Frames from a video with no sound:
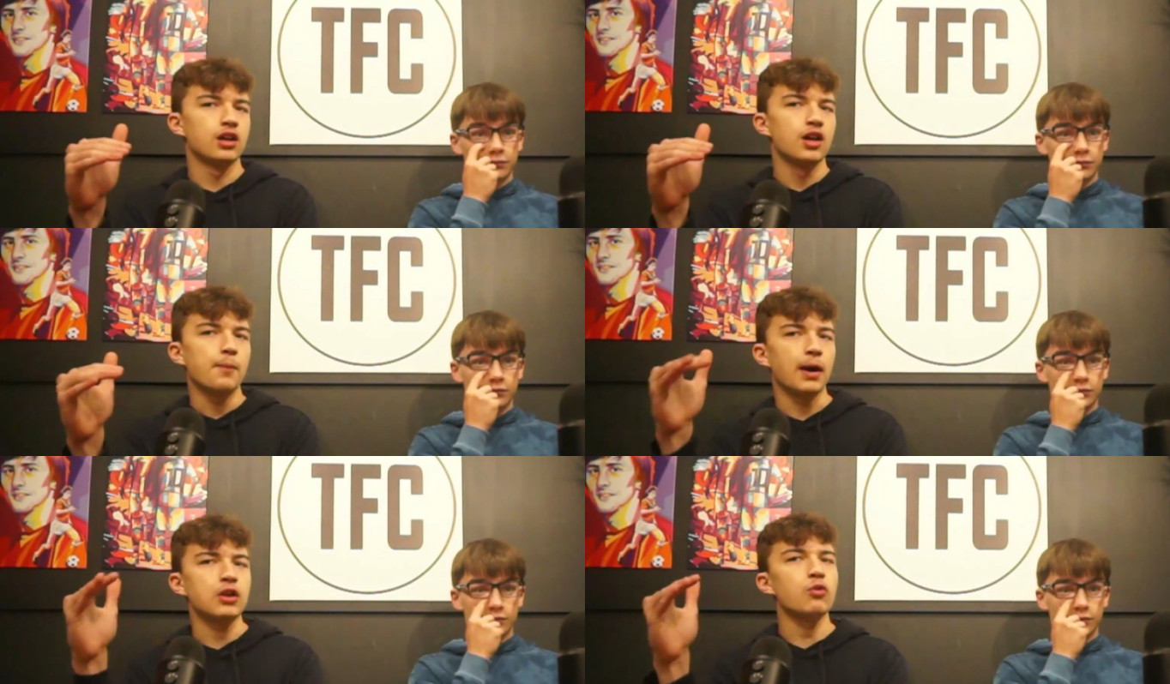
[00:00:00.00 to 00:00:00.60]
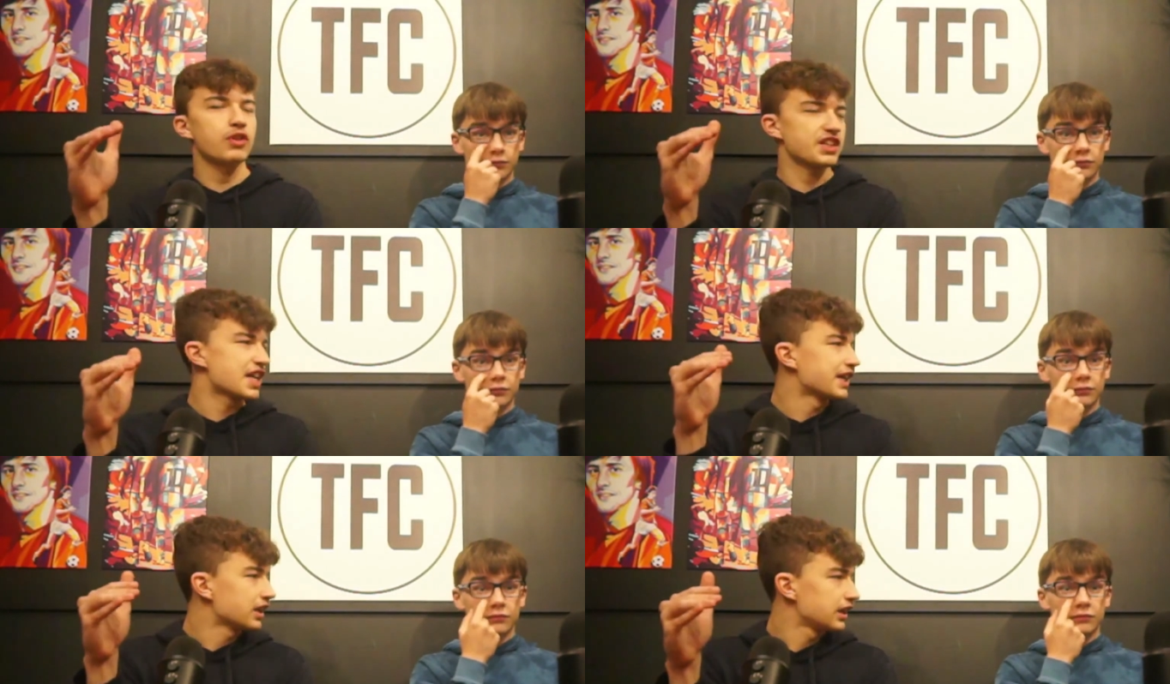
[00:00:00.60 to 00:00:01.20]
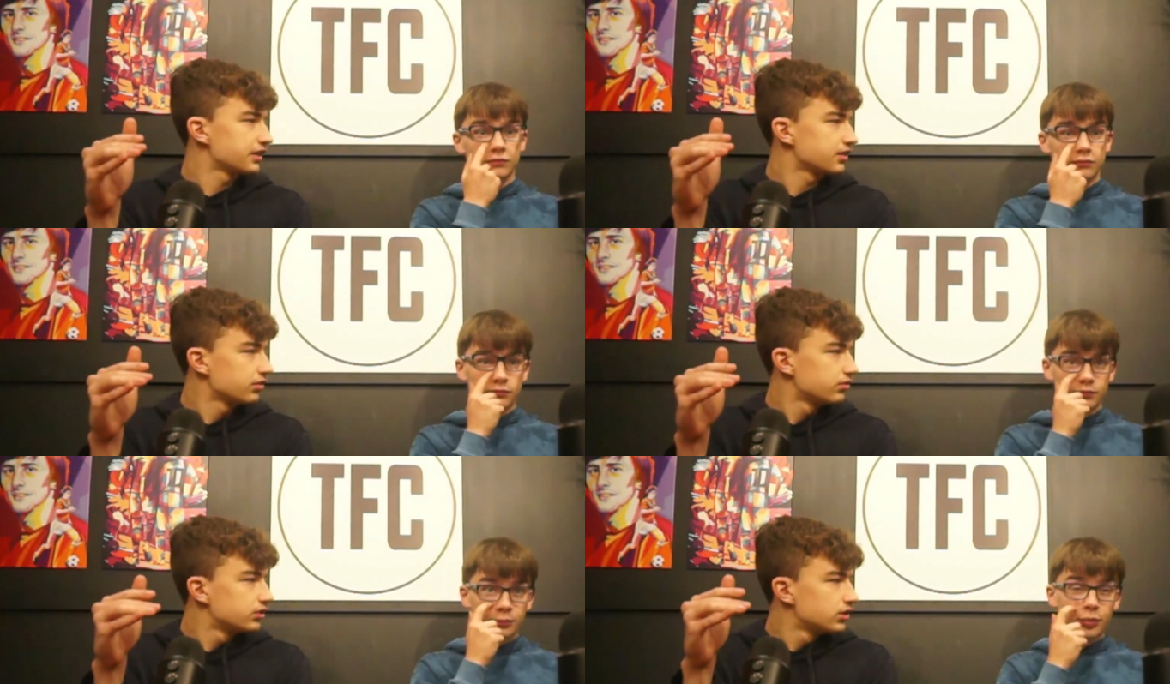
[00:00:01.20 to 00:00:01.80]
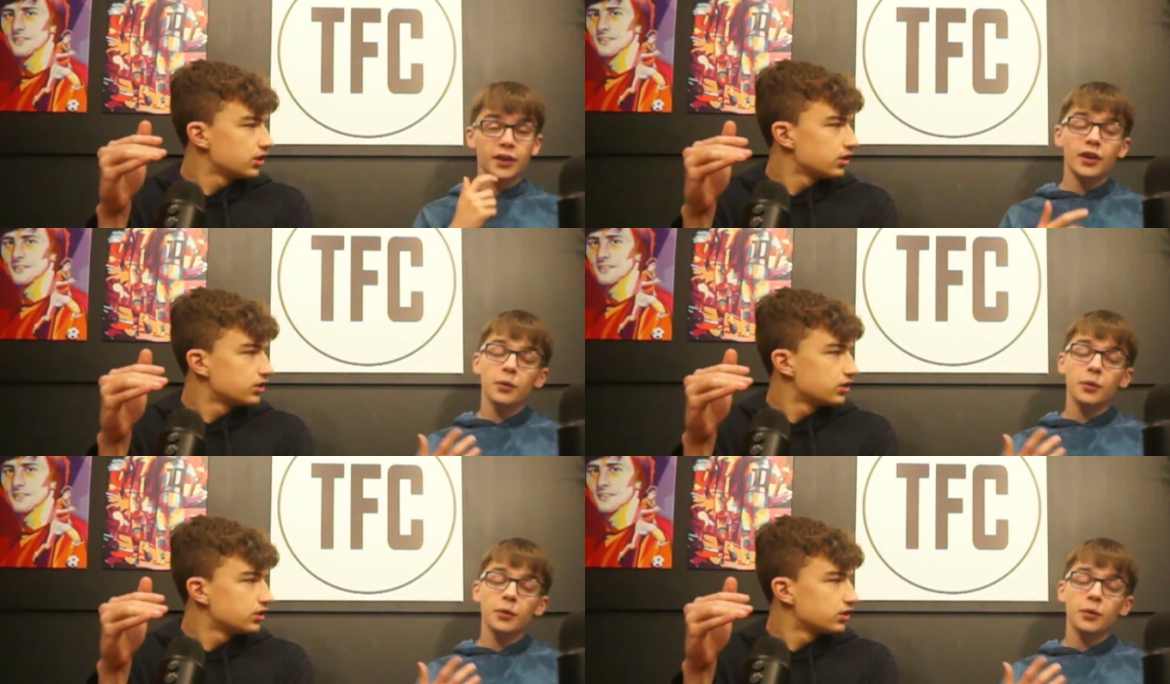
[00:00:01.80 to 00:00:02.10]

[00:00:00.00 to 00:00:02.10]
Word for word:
Speaker 1: but I don't think Senegal is. But then I